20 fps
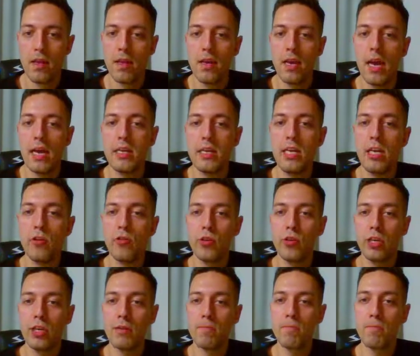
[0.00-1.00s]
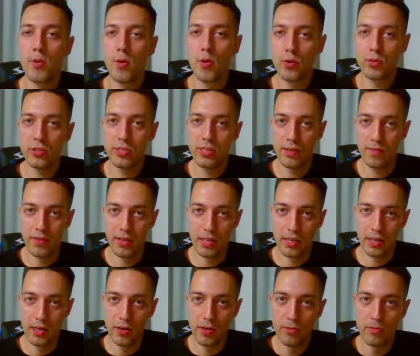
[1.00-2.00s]
And here you can pause the
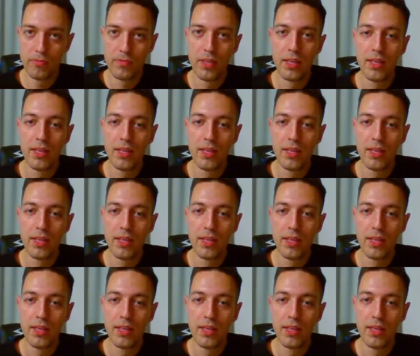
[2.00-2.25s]
video.